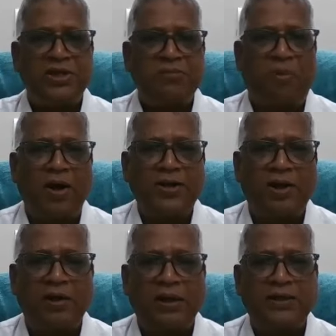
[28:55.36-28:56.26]

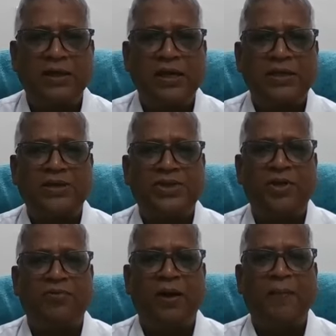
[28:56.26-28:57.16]
pointed out, is
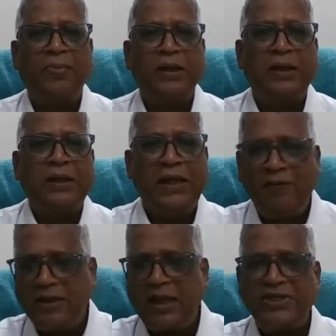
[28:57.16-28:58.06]
achieved,
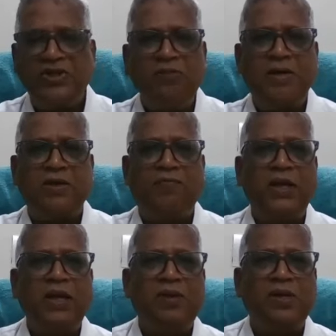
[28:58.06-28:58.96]
even the achievements of
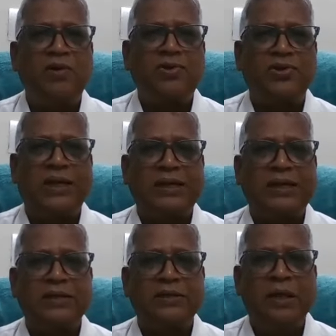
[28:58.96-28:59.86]
individual
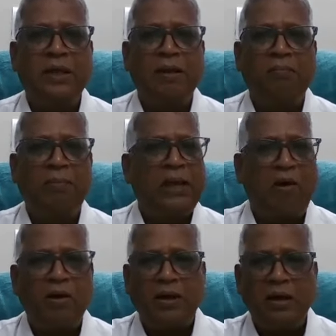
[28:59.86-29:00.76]
societies may not